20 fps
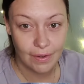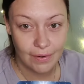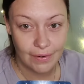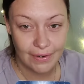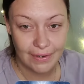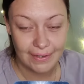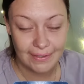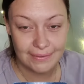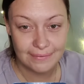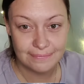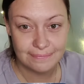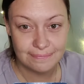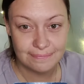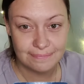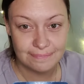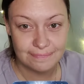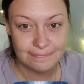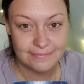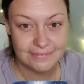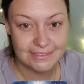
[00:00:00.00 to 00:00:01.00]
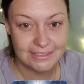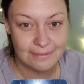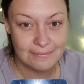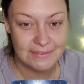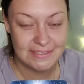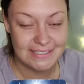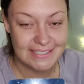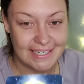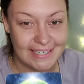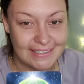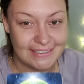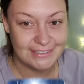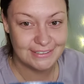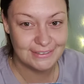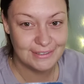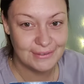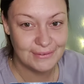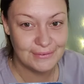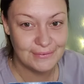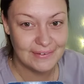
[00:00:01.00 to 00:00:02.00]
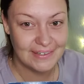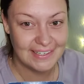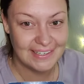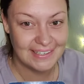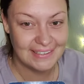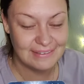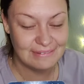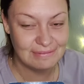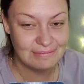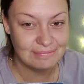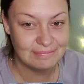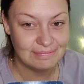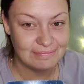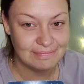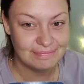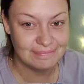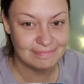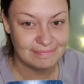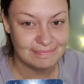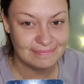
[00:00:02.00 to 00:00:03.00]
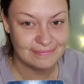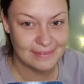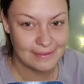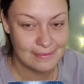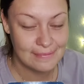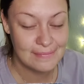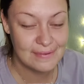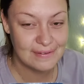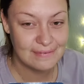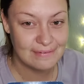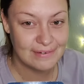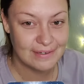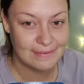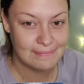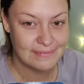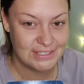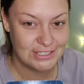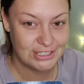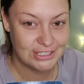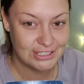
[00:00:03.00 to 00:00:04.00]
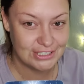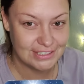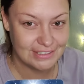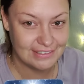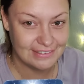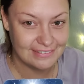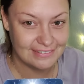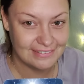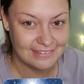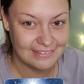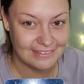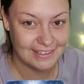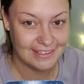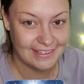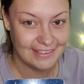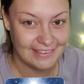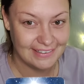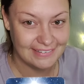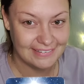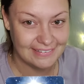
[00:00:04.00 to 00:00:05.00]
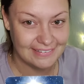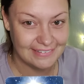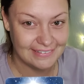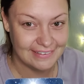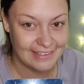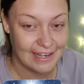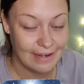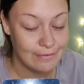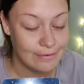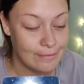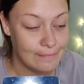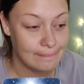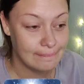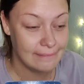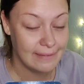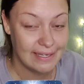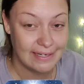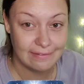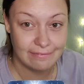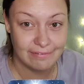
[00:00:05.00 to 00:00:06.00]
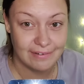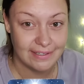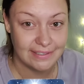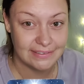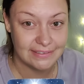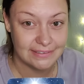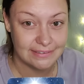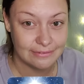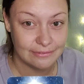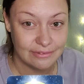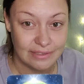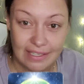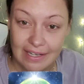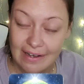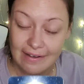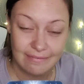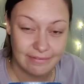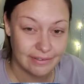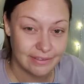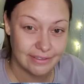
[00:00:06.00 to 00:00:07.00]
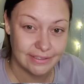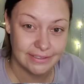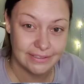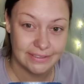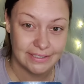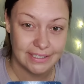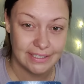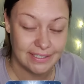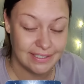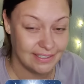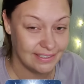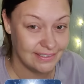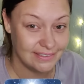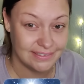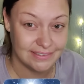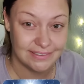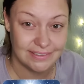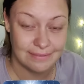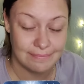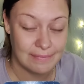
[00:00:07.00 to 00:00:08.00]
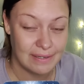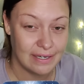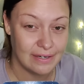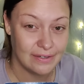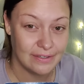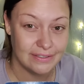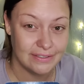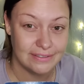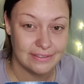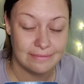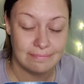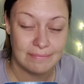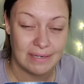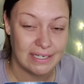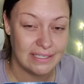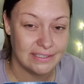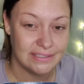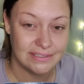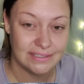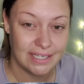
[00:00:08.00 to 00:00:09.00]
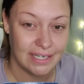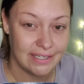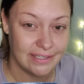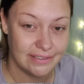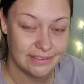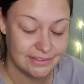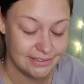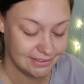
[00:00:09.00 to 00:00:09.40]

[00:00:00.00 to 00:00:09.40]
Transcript: All right. Someone's like, Do you know who I am? I'm the motherfucking magician, okay? I will manifest whatever it is that my heart and mind desires.